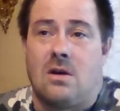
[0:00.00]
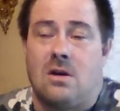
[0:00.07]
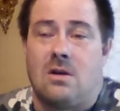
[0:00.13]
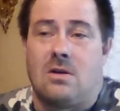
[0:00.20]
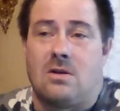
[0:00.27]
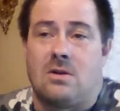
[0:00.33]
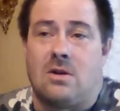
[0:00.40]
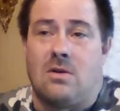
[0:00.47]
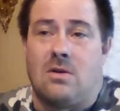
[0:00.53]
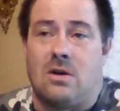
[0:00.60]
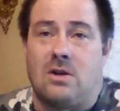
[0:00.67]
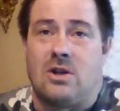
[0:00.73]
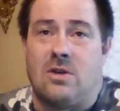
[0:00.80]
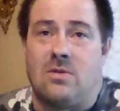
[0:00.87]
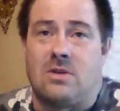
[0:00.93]
So
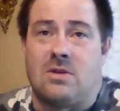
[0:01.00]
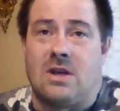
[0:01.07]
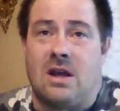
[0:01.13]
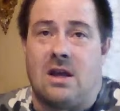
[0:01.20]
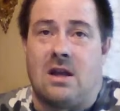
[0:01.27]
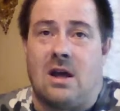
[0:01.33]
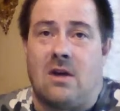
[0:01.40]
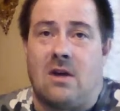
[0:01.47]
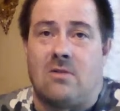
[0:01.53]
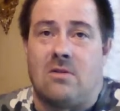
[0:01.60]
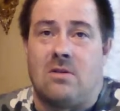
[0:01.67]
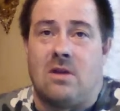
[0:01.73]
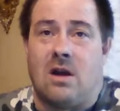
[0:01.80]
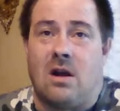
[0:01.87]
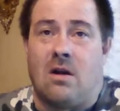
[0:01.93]
she was hanging out
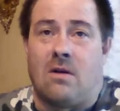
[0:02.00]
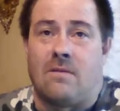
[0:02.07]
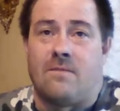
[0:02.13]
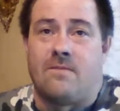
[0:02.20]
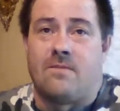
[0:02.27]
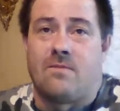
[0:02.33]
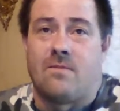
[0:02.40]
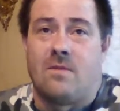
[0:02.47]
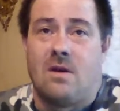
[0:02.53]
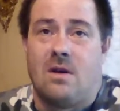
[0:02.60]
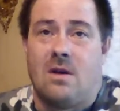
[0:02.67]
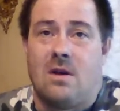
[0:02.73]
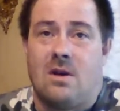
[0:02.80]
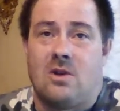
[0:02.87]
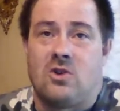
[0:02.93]
in there,
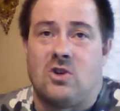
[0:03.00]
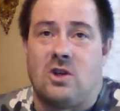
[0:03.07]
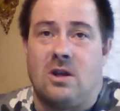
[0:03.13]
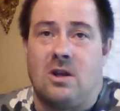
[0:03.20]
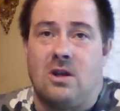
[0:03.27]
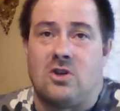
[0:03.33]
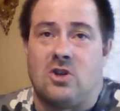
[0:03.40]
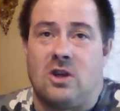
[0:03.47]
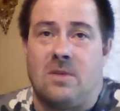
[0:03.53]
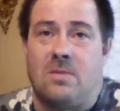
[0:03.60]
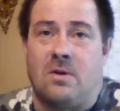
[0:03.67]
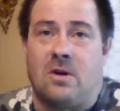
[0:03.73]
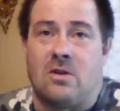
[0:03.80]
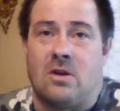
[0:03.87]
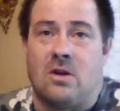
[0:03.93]

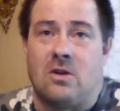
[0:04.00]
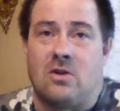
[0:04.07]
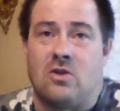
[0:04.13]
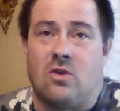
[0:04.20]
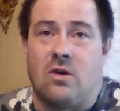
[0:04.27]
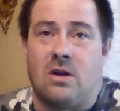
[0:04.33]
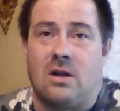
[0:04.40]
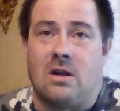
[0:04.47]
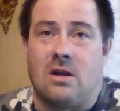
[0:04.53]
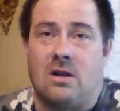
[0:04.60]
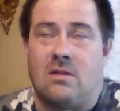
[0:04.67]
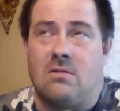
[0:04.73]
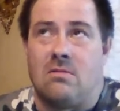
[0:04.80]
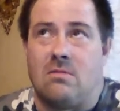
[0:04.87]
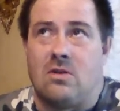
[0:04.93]
sleeping on the toilet
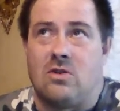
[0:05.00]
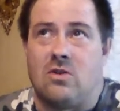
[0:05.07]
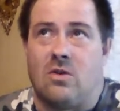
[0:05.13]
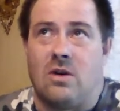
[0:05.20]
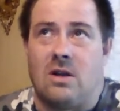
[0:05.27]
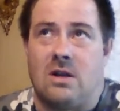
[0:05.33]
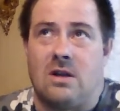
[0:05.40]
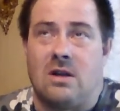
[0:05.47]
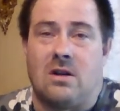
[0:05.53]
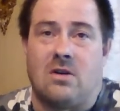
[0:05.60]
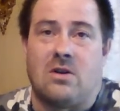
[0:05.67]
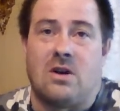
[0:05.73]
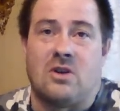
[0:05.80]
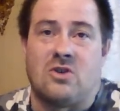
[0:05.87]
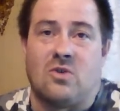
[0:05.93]
lid, and the toilet in there
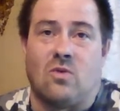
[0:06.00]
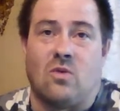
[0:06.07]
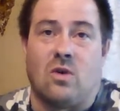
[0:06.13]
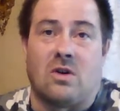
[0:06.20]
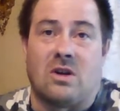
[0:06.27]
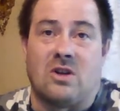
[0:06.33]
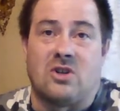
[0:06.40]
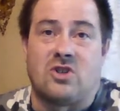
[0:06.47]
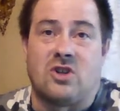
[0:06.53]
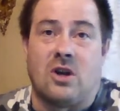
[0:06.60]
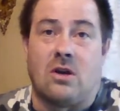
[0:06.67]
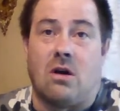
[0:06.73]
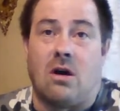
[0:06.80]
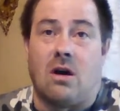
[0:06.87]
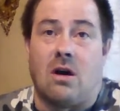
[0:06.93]
doesn't work. It's
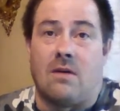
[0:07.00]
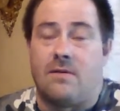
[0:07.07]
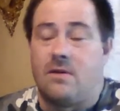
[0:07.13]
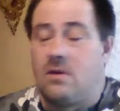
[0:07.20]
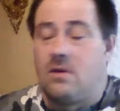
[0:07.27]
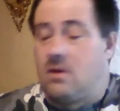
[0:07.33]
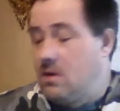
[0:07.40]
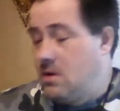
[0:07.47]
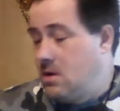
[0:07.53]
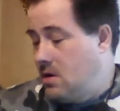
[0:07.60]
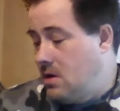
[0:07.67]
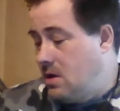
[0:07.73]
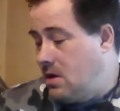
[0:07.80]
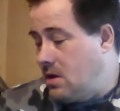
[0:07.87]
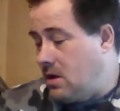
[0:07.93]
shut off
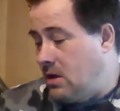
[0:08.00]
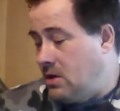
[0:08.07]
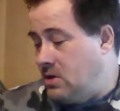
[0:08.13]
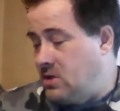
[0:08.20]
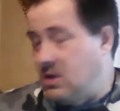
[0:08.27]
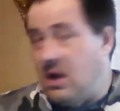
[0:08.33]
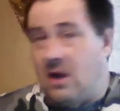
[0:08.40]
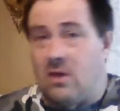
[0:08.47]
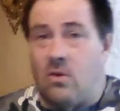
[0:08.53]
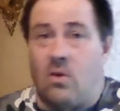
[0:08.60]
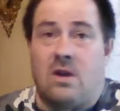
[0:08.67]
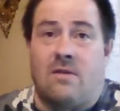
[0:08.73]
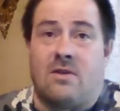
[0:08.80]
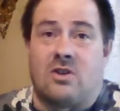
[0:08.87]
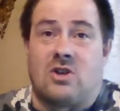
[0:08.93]
because neither
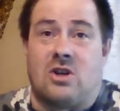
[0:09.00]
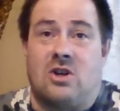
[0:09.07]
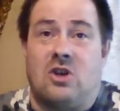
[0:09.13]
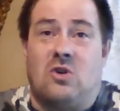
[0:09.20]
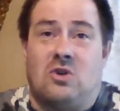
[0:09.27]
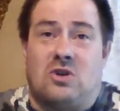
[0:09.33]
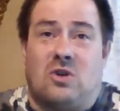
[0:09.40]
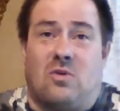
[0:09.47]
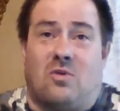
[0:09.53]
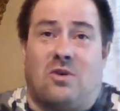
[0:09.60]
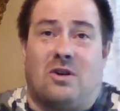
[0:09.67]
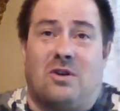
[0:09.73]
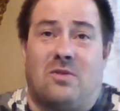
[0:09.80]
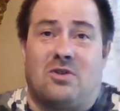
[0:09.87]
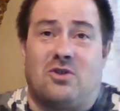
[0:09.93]
one of us can use it.
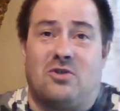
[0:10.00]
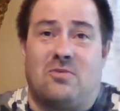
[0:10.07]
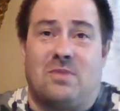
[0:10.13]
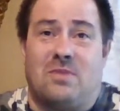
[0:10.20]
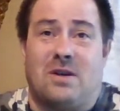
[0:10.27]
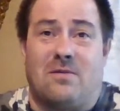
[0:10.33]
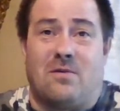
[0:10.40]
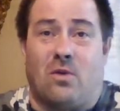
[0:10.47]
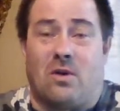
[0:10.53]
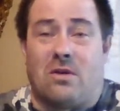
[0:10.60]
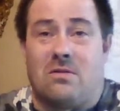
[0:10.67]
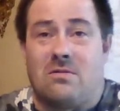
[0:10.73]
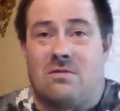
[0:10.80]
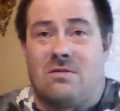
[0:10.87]
Really, we're too big for it.